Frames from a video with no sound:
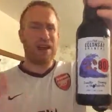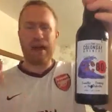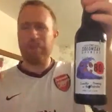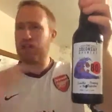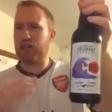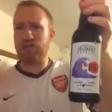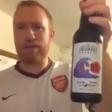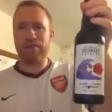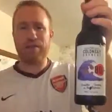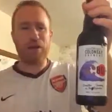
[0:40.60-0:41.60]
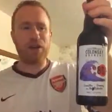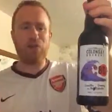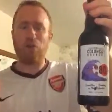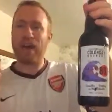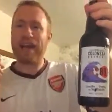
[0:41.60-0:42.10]
Absolutely raved about
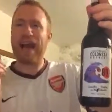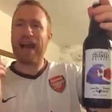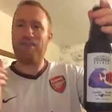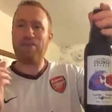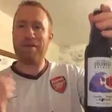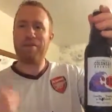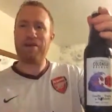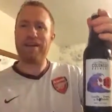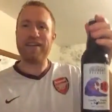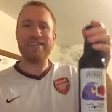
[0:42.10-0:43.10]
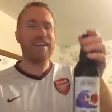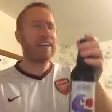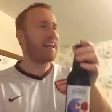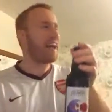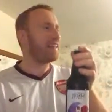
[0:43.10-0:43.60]
it. What I can remember is
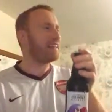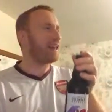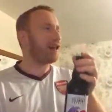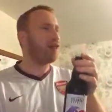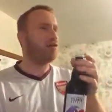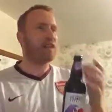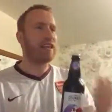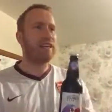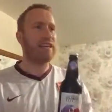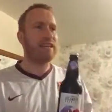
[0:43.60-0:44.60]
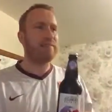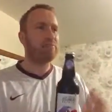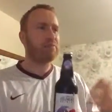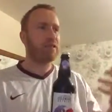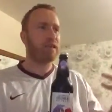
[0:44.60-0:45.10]
it had that lovely
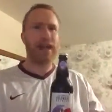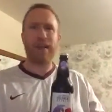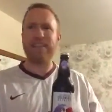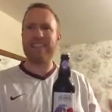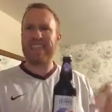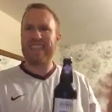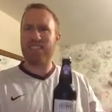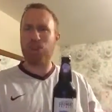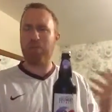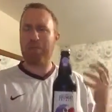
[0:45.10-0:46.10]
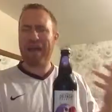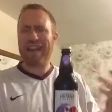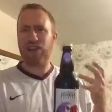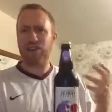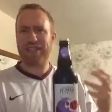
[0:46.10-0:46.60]
sea salt
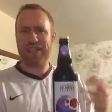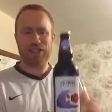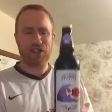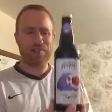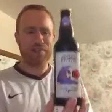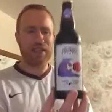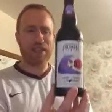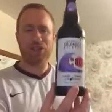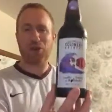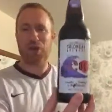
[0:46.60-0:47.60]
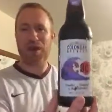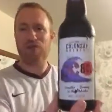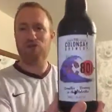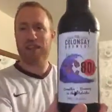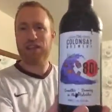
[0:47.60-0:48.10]
peanut taste to it. So,
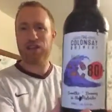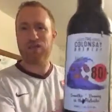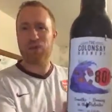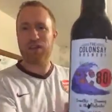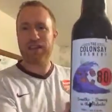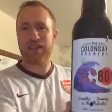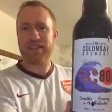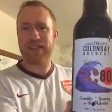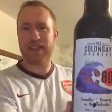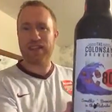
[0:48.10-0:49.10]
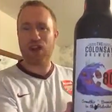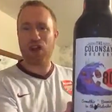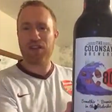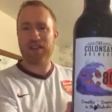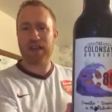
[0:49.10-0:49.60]
really looking forward to this. The
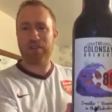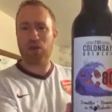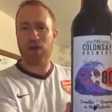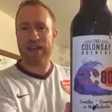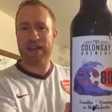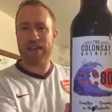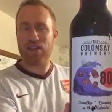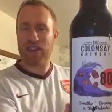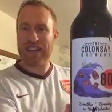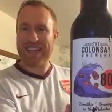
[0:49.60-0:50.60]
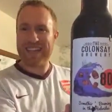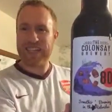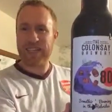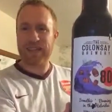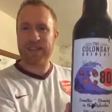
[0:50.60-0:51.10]
Colonsay Brewery, their 80
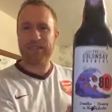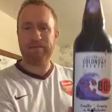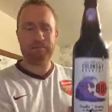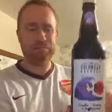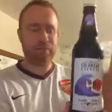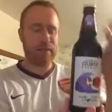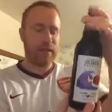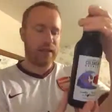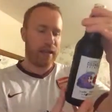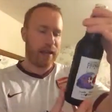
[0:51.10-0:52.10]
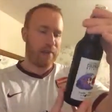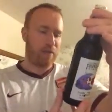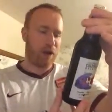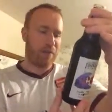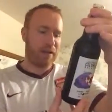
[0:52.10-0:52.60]
Shilling Ale,
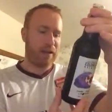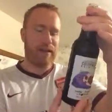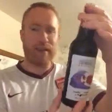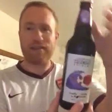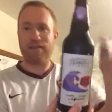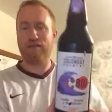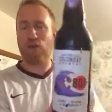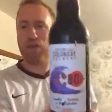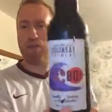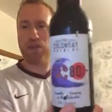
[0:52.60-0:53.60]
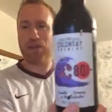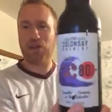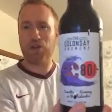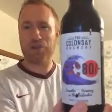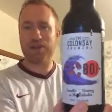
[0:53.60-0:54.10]
coming in at
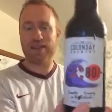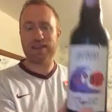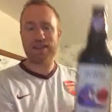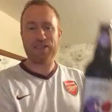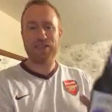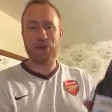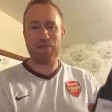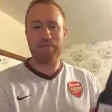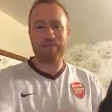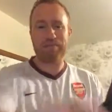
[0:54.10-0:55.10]
4.2%. So,